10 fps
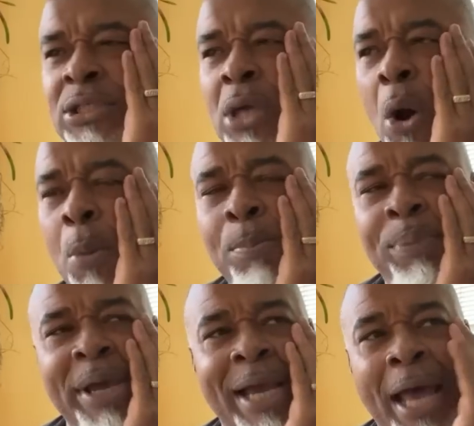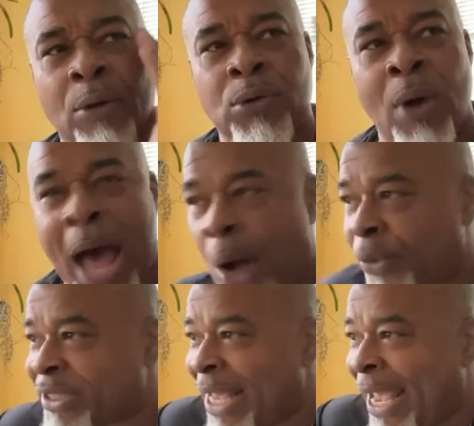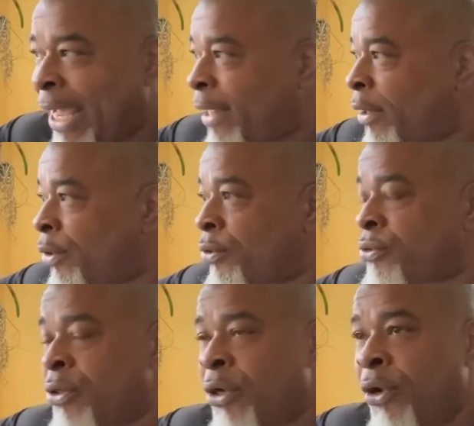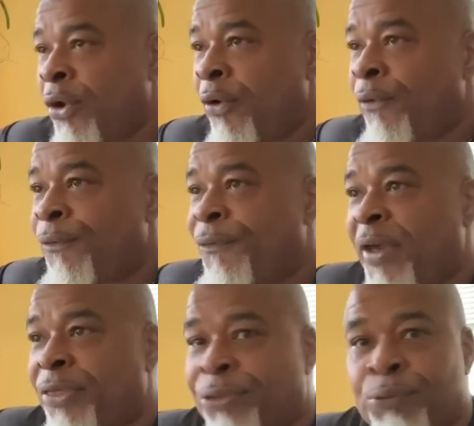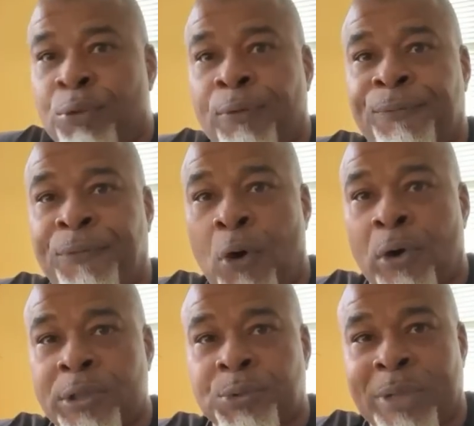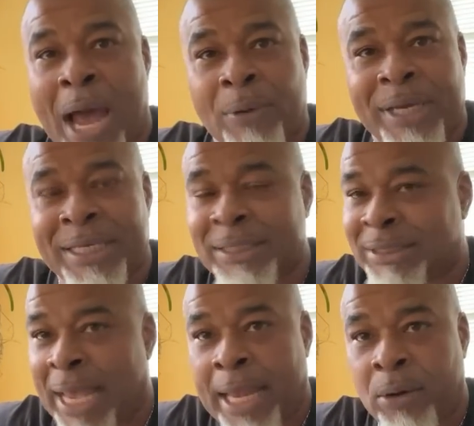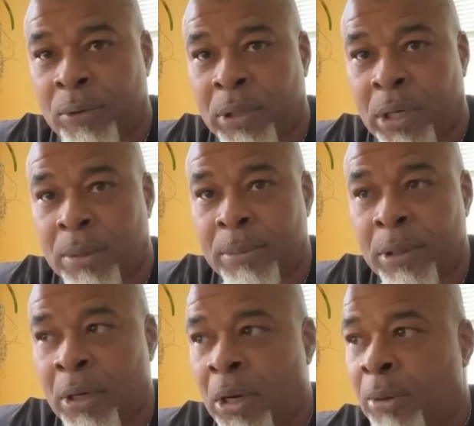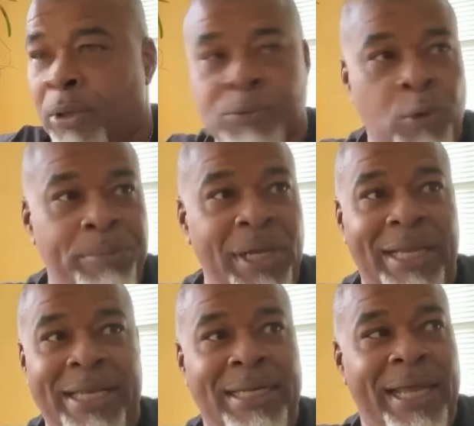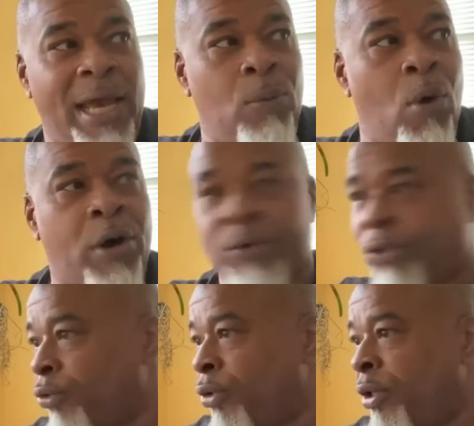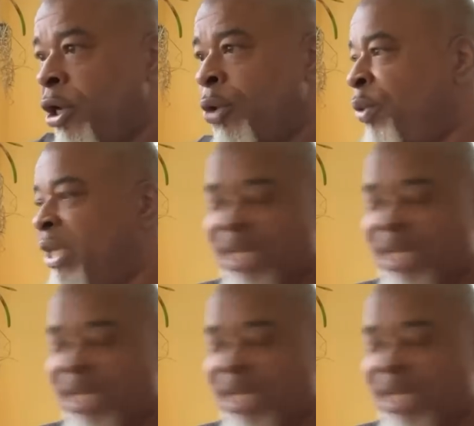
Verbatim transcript: so big, I don't know how his antlers fit through the forest without getting tangled up. Because when me and Lady Lead walking through it, we